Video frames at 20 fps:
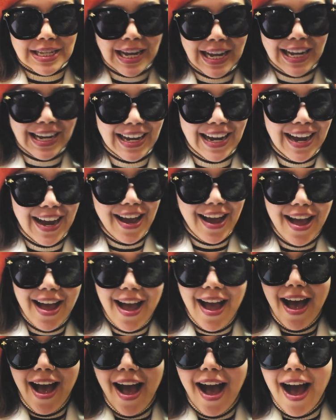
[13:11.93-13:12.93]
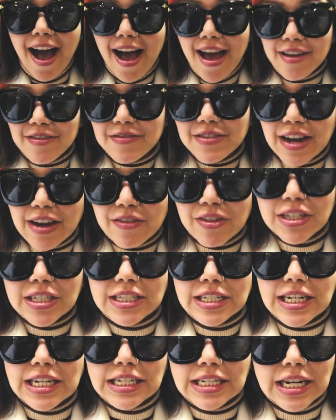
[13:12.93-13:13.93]
I have never
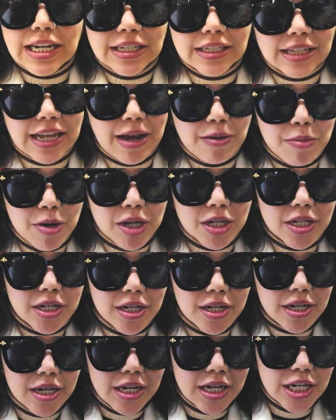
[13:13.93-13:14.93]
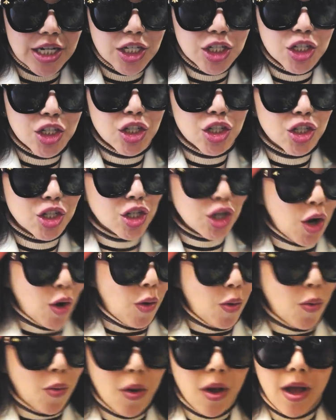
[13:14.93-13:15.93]
seen a lemon
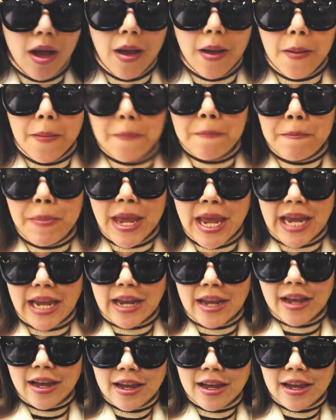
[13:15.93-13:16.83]
so big.